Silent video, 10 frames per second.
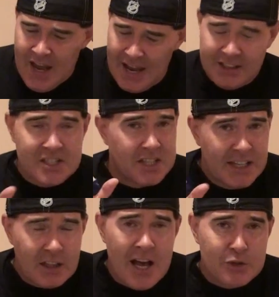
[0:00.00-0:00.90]
And listen,
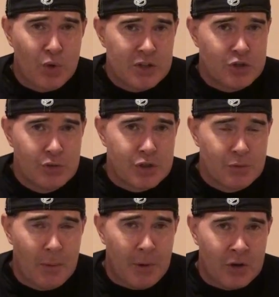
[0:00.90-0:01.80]
Eli's won two
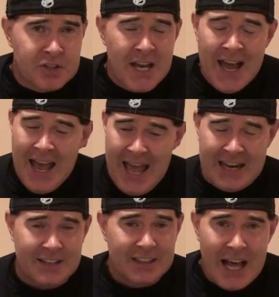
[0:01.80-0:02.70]
Super Bowls,
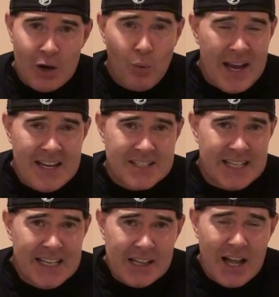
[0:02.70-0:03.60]
and in a lot of
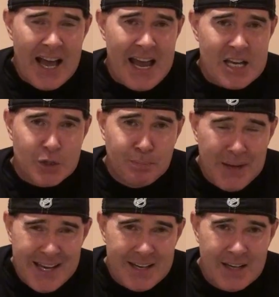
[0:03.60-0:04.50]
ways, Eli has
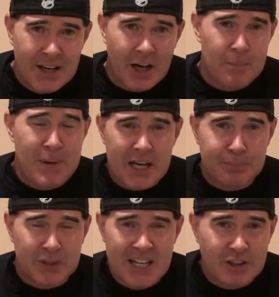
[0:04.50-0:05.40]
been a better
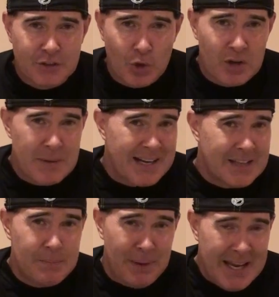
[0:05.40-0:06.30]
playoff quarterback
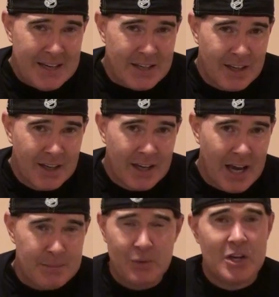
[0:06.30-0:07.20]
than Peyton.
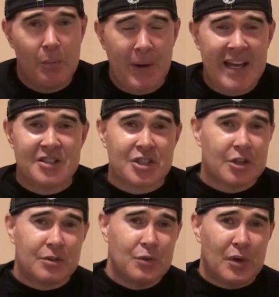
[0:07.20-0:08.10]
I mean, we know Peyton's the,
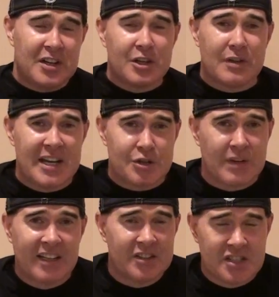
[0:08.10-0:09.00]
one of the greatest
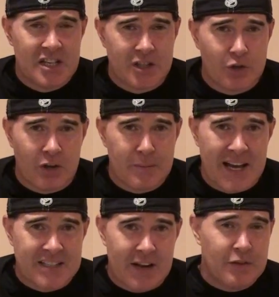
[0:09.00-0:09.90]
regular season
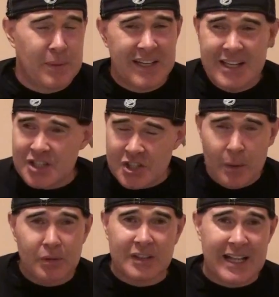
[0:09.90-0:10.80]
quarterbacks ever, but he
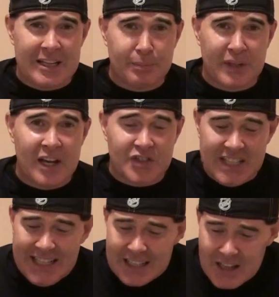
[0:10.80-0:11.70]
stumbled a lot in the
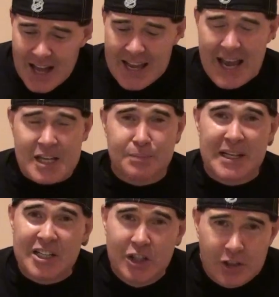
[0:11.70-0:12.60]
playoffs. Eli has
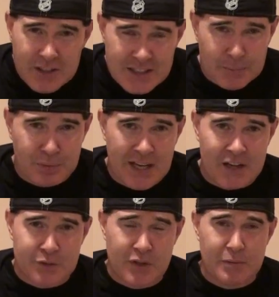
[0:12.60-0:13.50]
been good in the
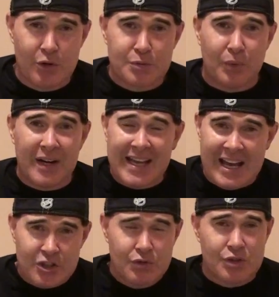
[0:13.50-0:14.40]
playoffs for the most part. He
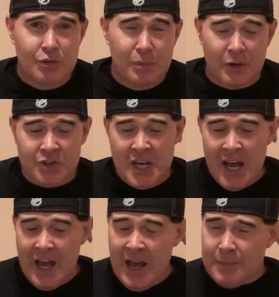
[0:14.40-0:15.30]
has two Super Bowls,
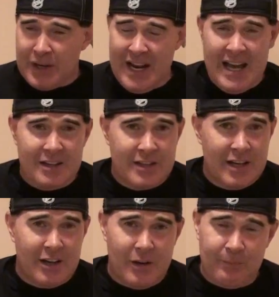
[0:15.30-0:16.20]
but I don't
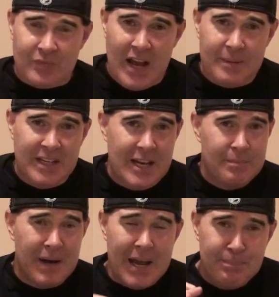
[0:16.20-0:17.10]
know. I mean,
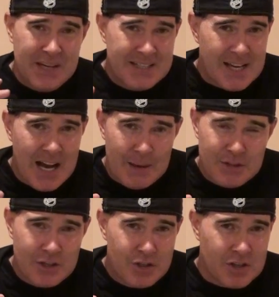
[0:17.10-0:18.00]
it might be time
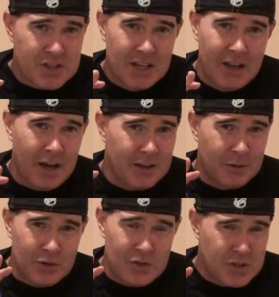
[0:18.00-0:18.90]
to just uh,
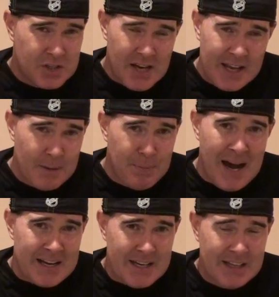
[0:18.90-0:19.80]
say
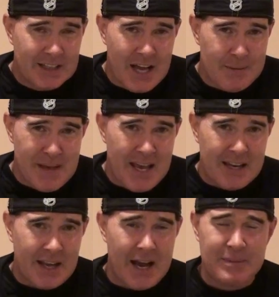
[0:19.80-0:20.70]
goodbye to Eli
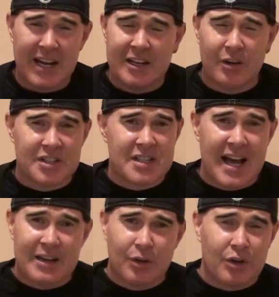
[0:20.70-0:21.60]
Manning. I mean, I know it's
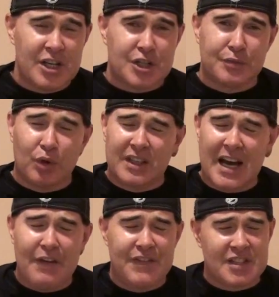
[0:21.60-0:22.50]
not all his fault. The
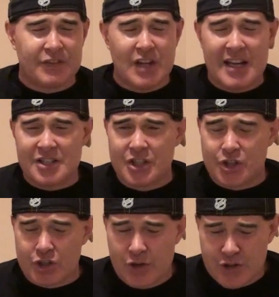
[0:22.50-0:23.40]
offensive line is
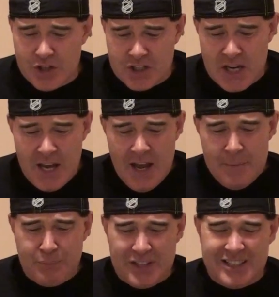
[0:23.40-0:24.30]
atrocious,
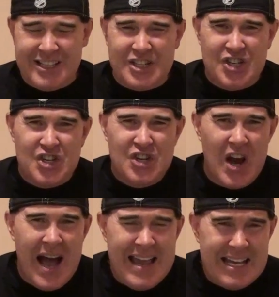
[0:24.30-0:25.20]
but the
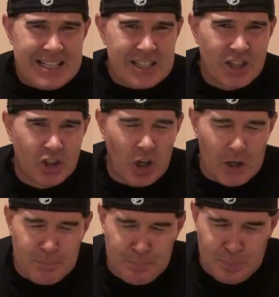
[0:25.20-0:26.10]
Giants
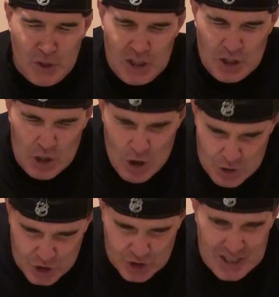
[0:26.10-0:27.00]
look
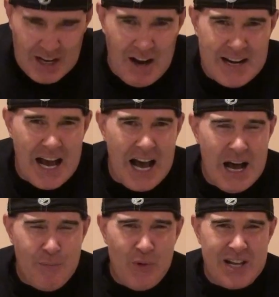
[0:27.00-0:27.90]
putrid on
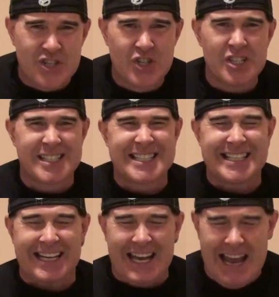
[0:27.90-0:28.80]
offense.
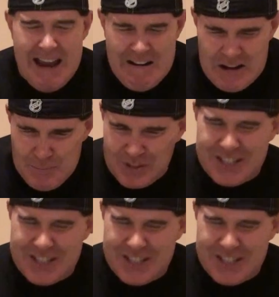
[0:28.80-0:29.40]
Just terrible.